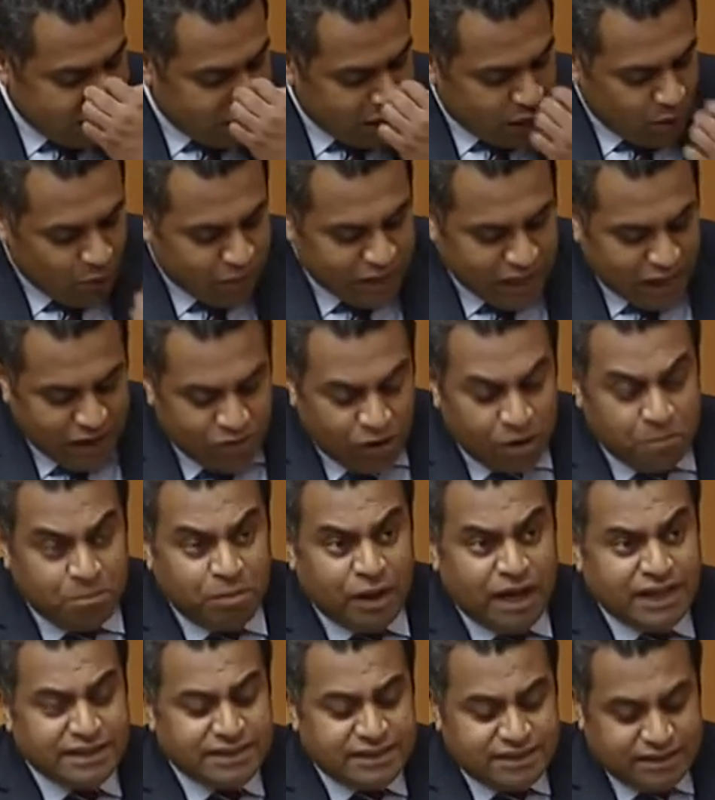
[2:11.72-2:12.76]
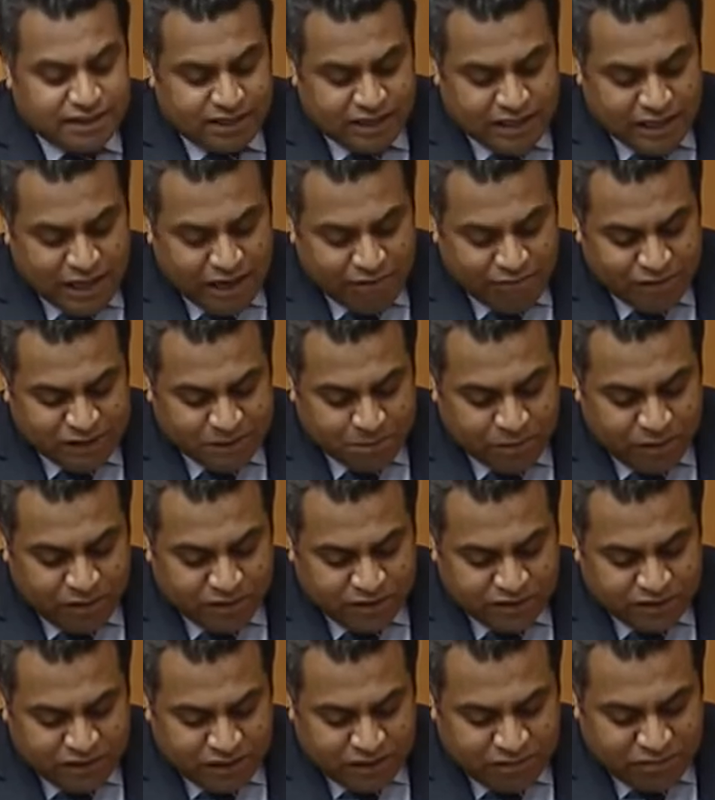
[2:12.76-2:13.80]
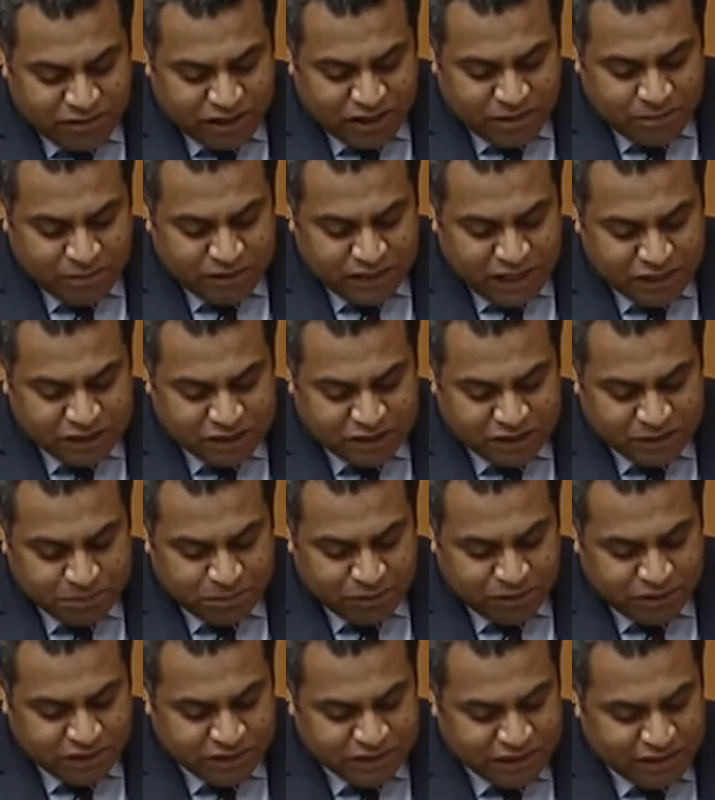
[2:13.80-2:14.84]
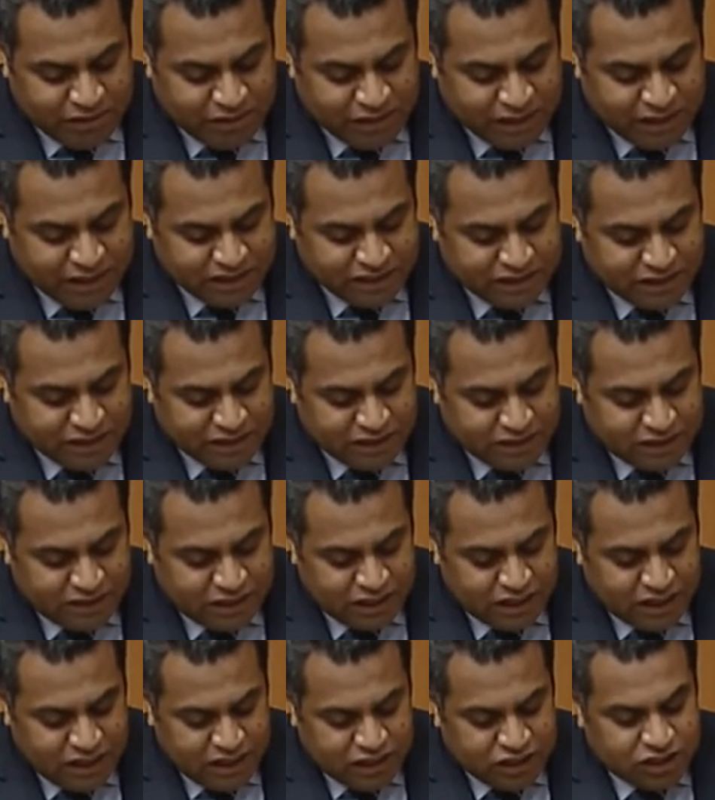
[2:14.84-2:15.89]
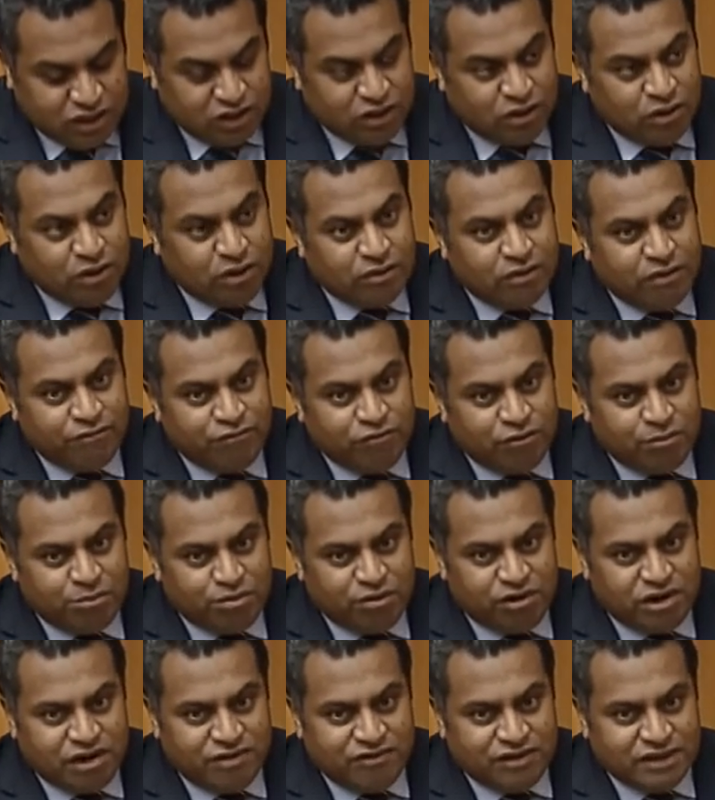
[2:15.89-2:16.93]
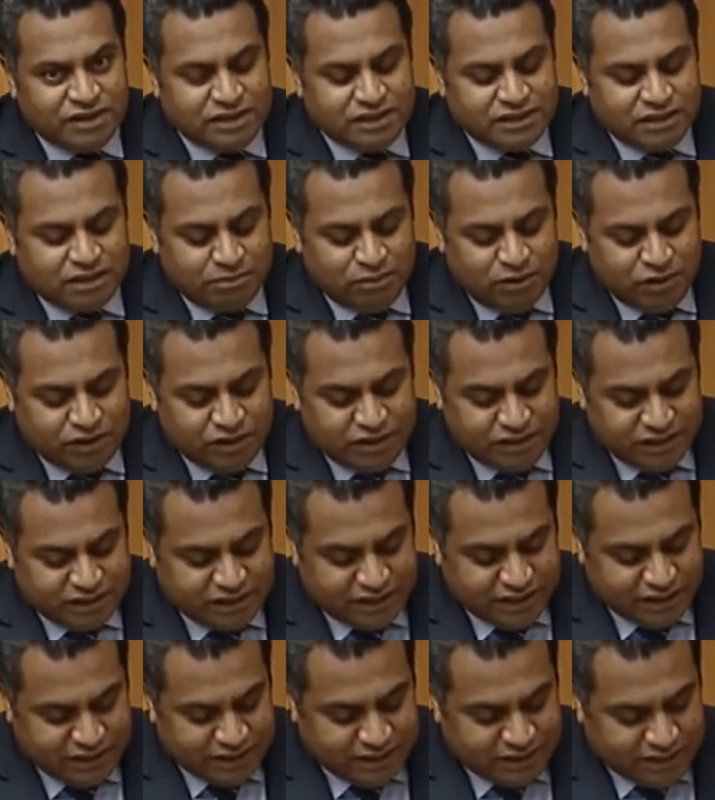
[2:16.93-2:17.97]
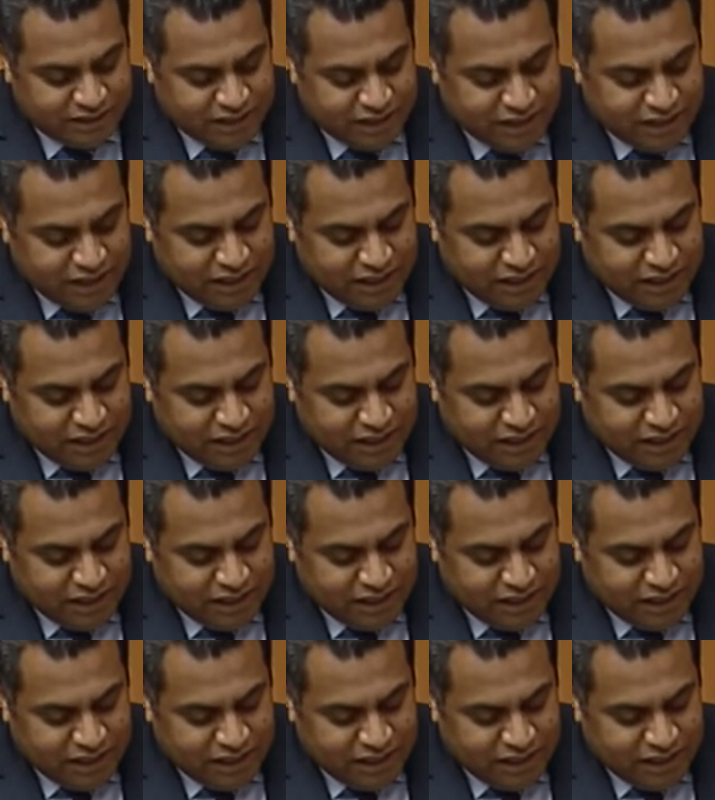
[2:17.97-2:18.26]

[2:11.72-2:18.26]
we are robust in our response to the recommendations because there are lessons to learn from previous emergencies.